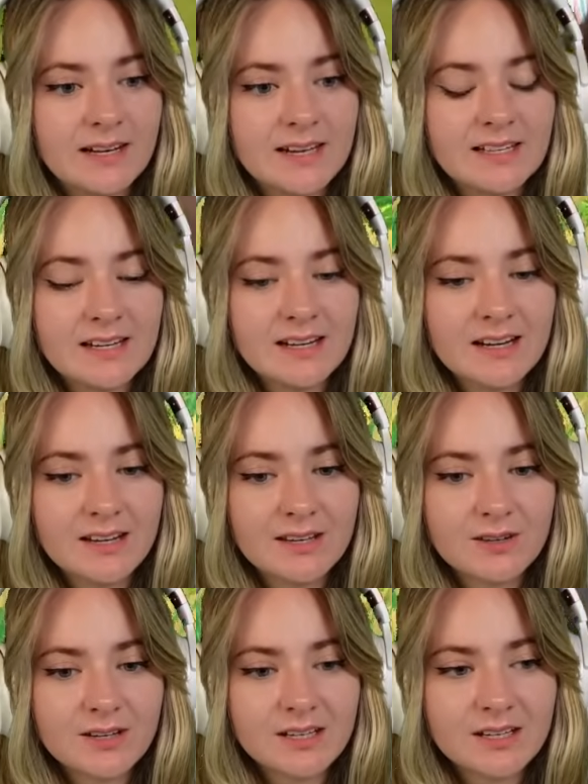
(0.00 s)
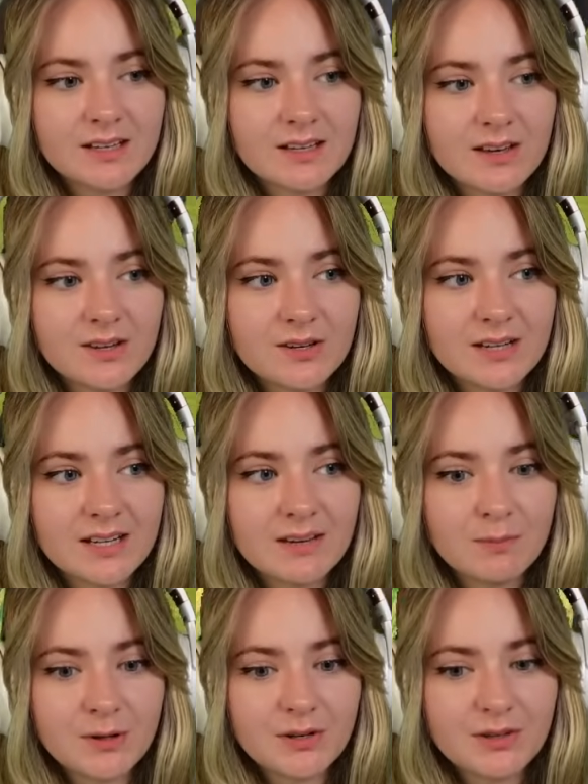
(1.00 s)
Lady, are you gonna
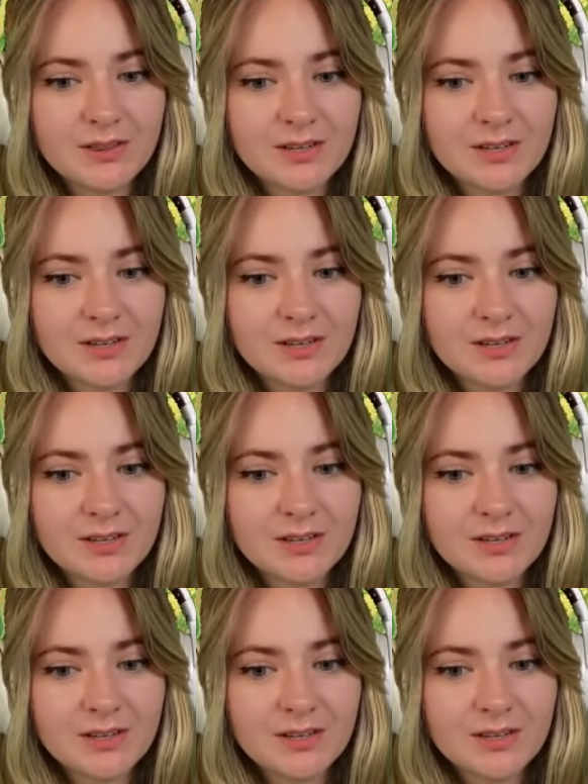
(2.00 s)
give birth?